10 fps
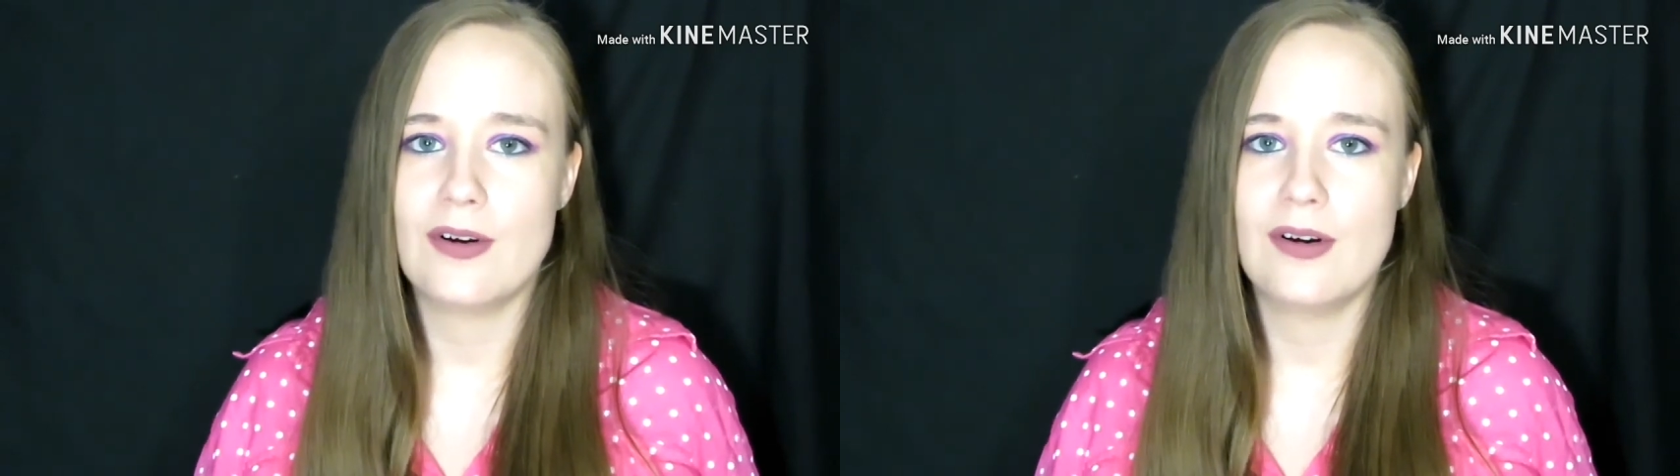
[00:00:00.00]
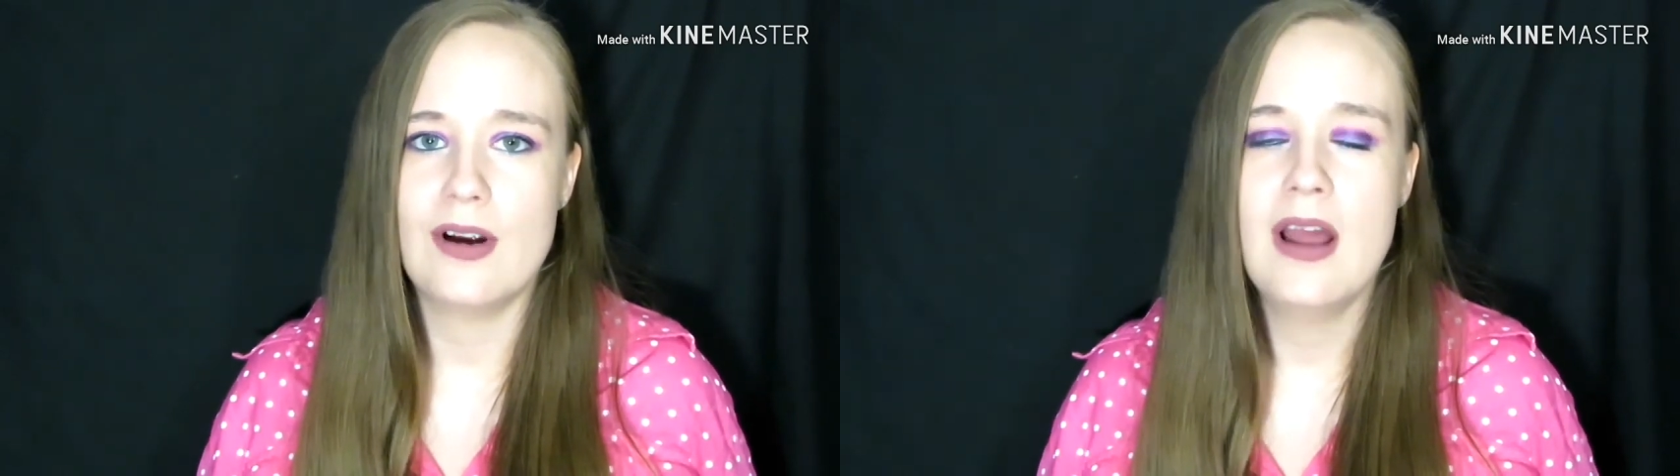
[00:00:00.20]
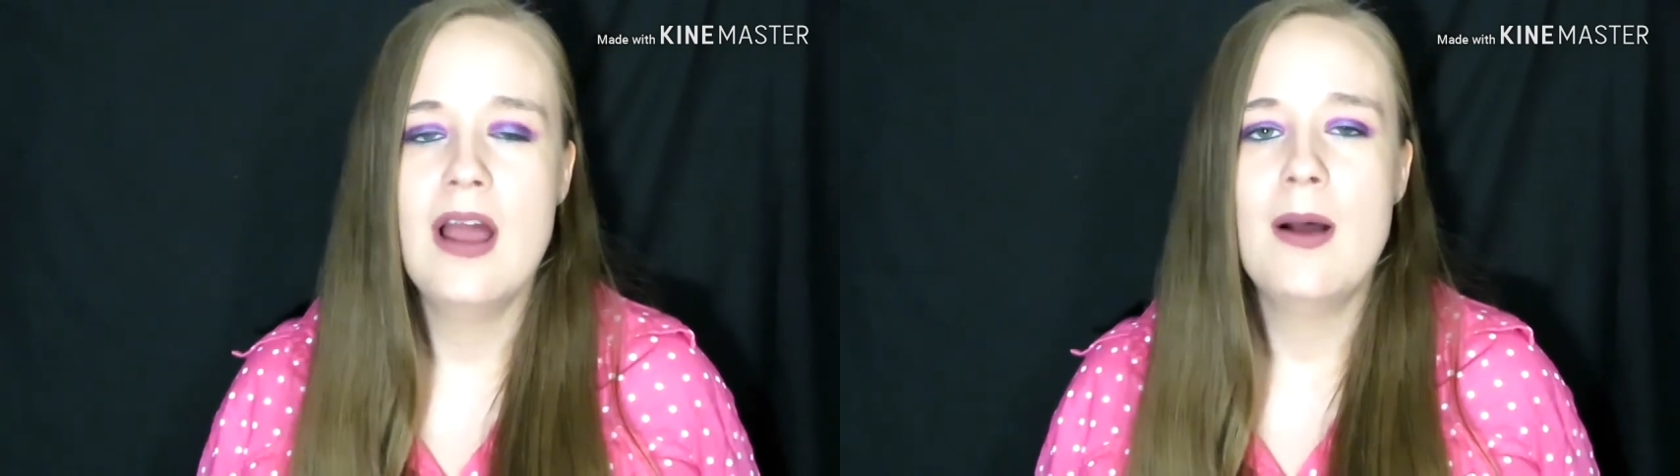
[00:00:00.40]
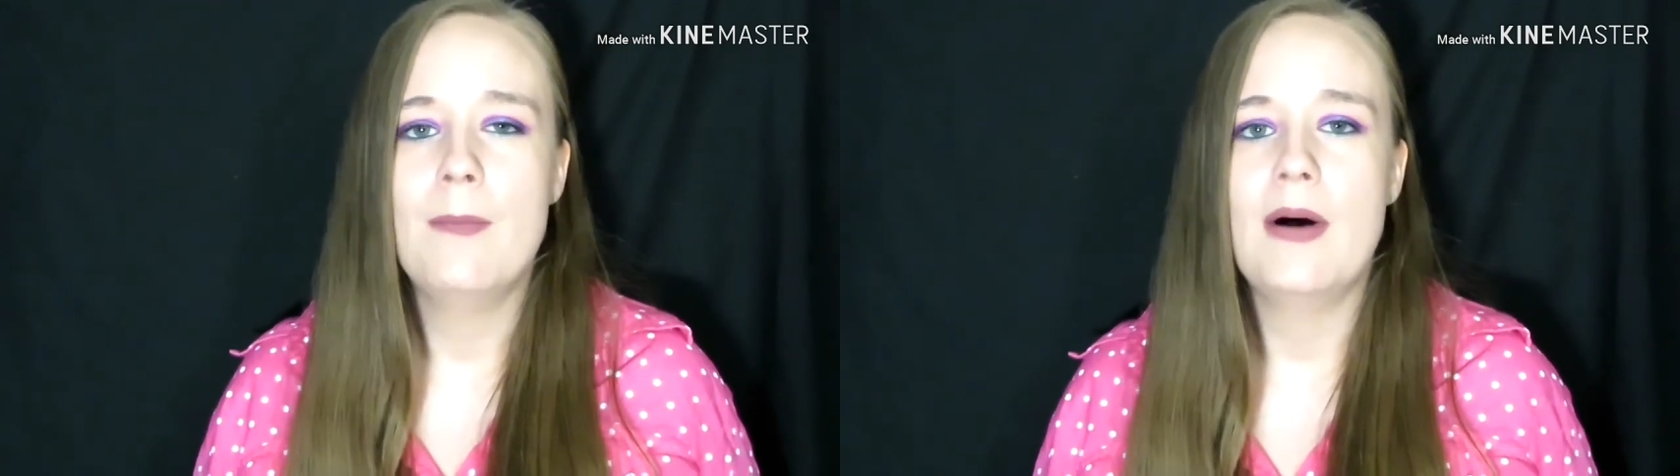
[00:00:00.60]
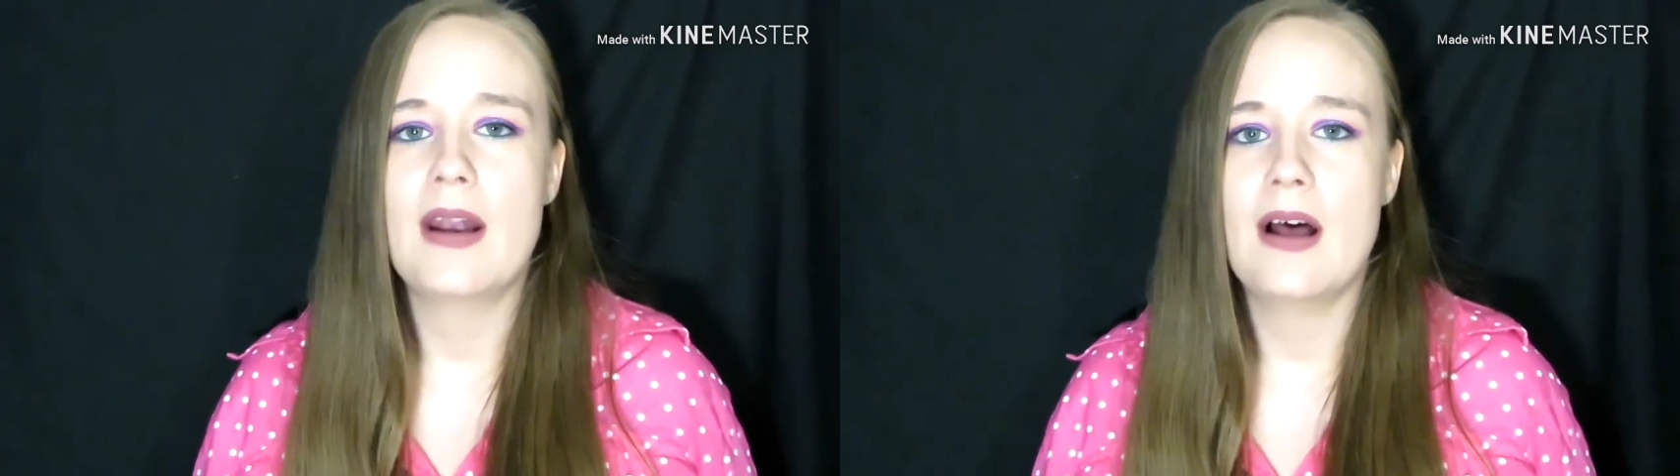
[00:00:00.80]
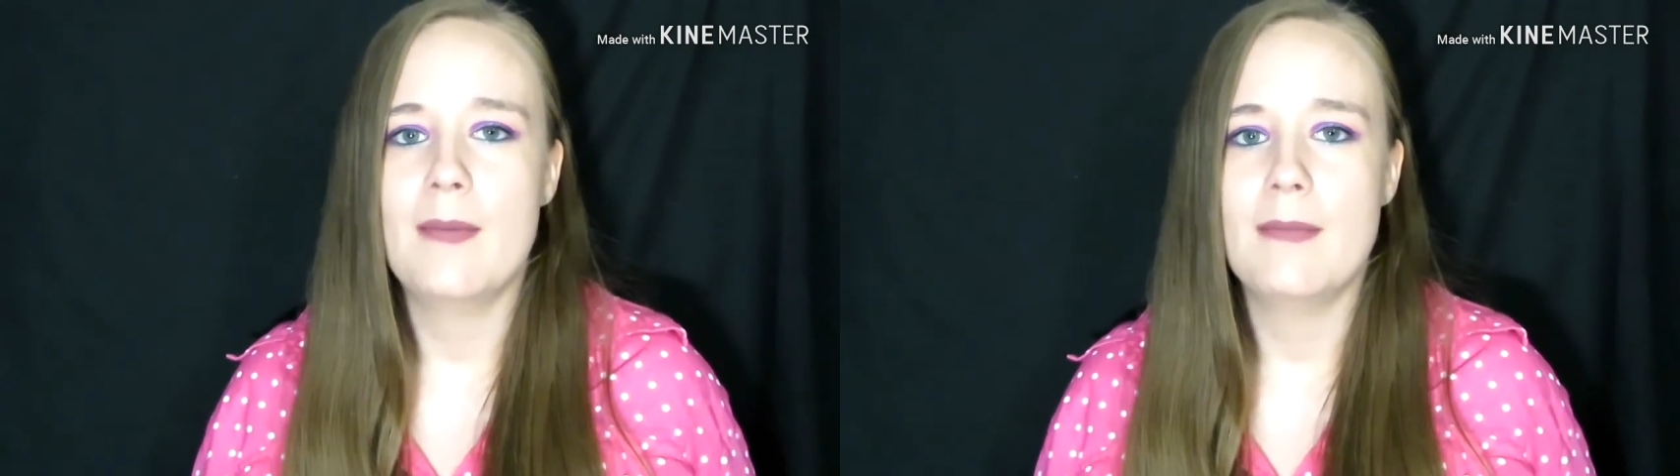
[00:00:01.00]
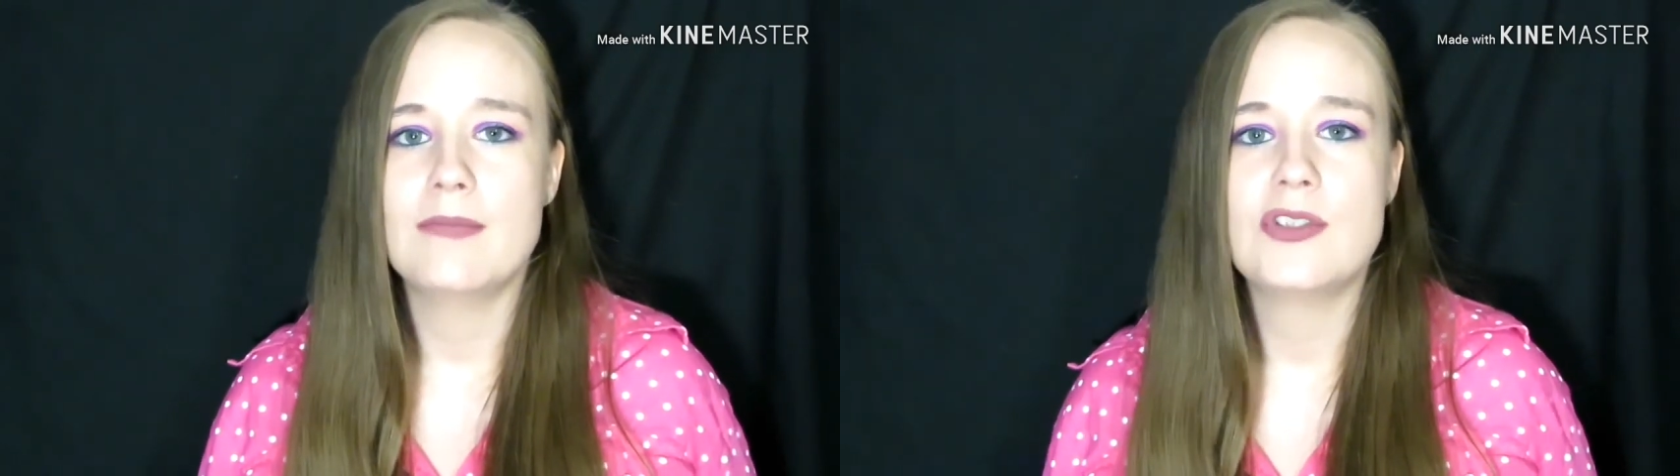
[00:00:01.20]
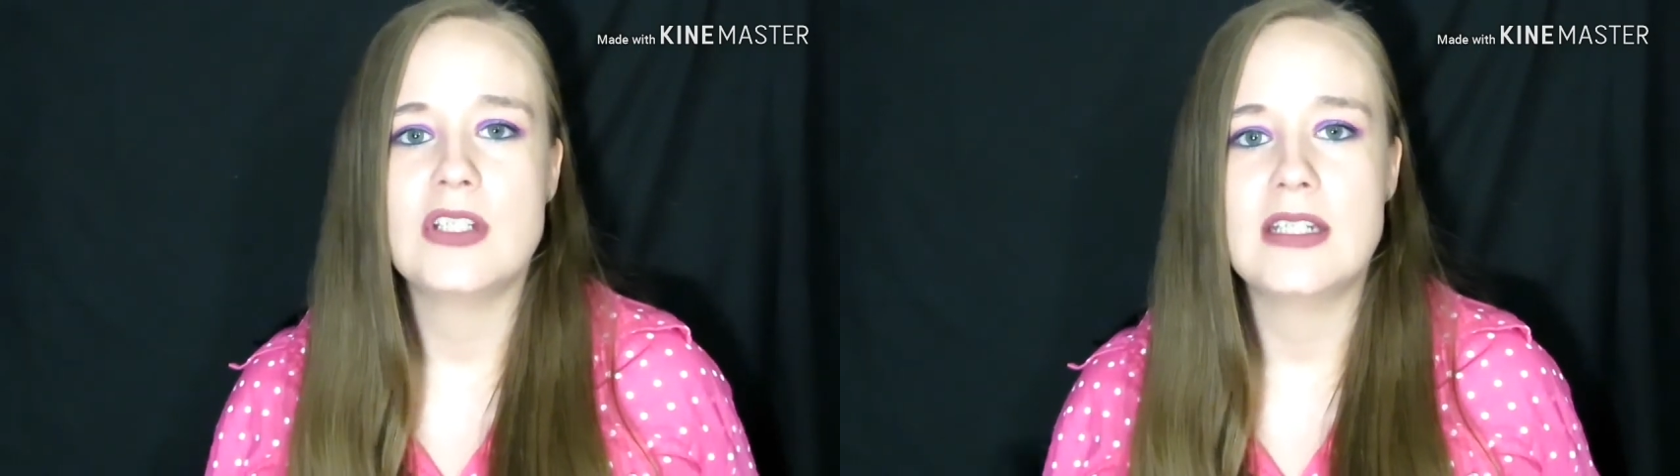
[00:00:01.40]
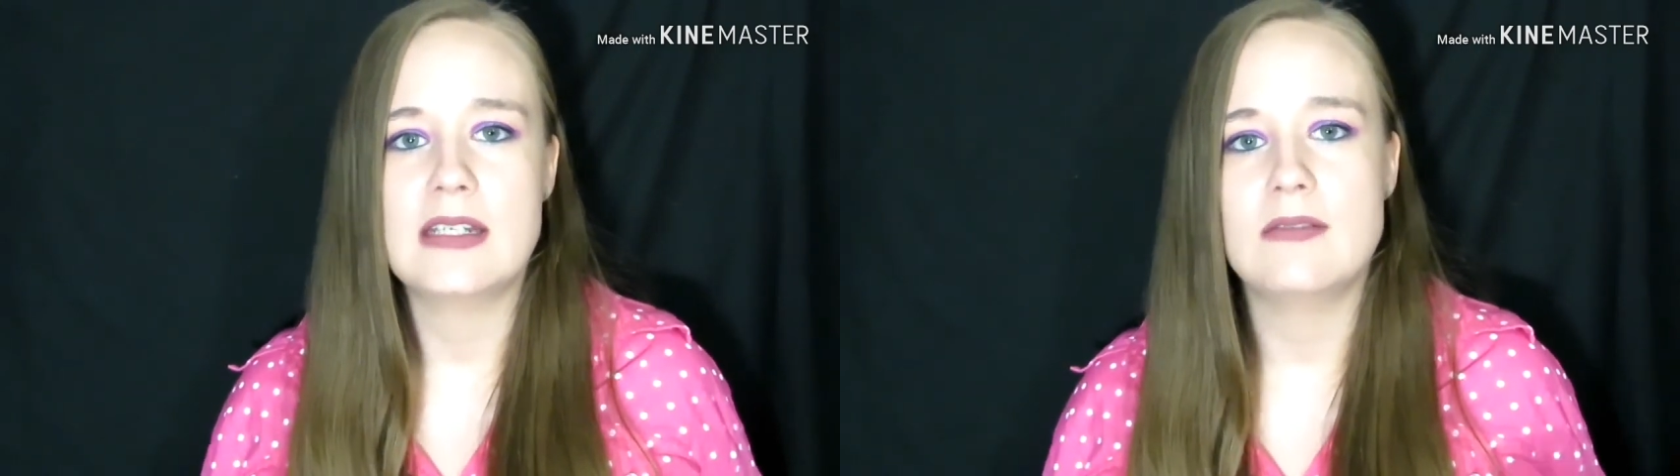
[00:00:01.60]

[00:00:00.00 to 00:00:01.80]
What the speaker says: her, but she